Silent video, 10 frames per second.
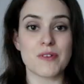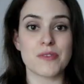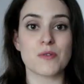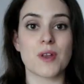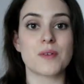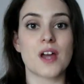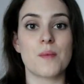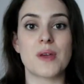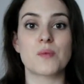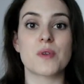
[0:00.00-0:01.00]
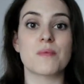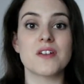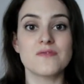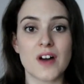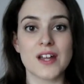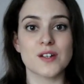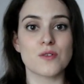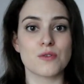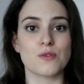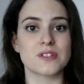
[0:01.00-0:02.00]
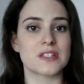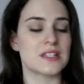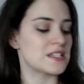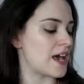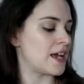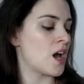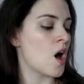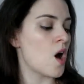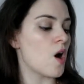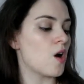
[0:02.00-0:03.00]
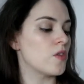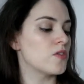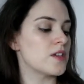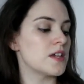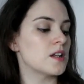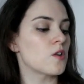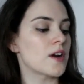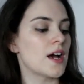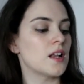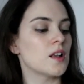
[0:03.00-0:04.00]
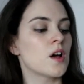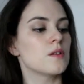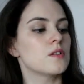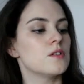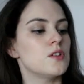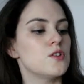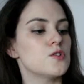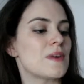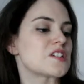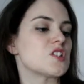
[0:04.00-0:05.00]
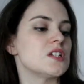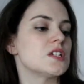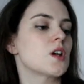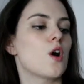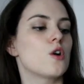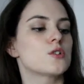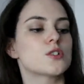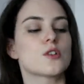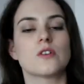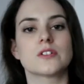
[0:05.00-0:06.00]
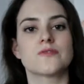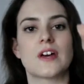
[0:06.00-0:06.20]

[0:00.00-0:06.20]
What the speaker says: so I thought I would come in with my final thoughts of the day on the L'Oreal Nude Magique Eau de Teint